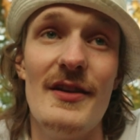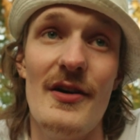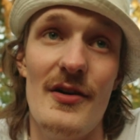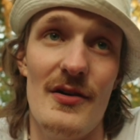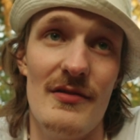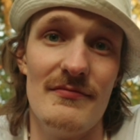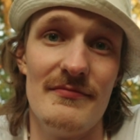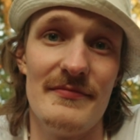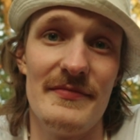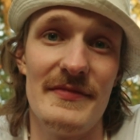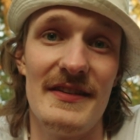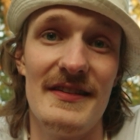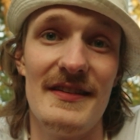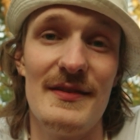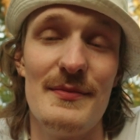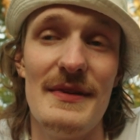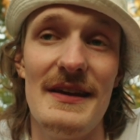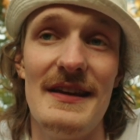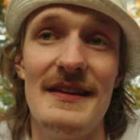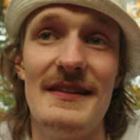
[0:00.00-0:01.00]
No. Does
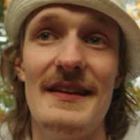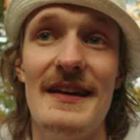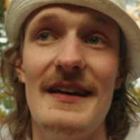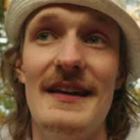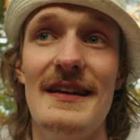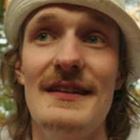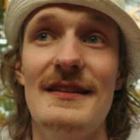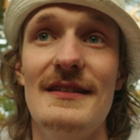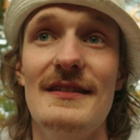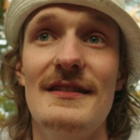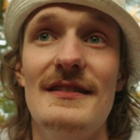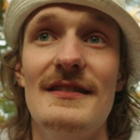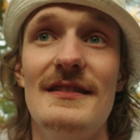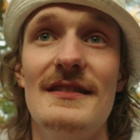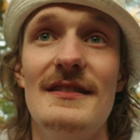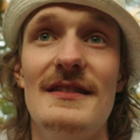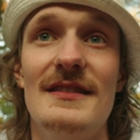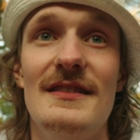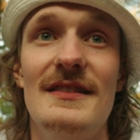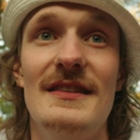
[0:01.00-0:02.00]
this mean that
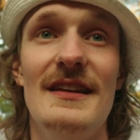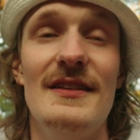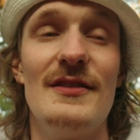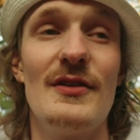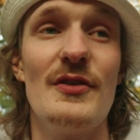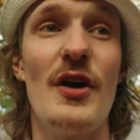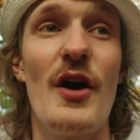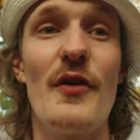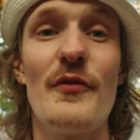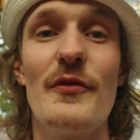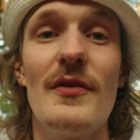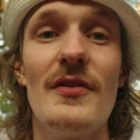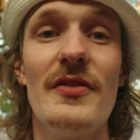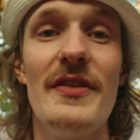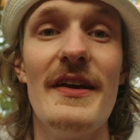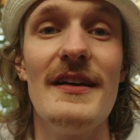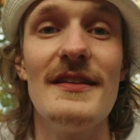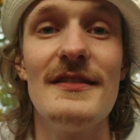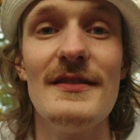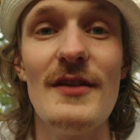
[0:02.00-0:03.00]
these are not real
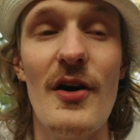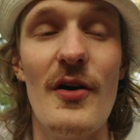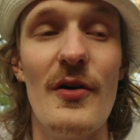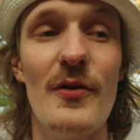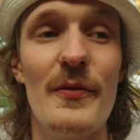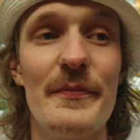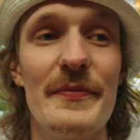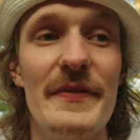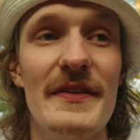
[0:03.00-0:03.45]
things? No.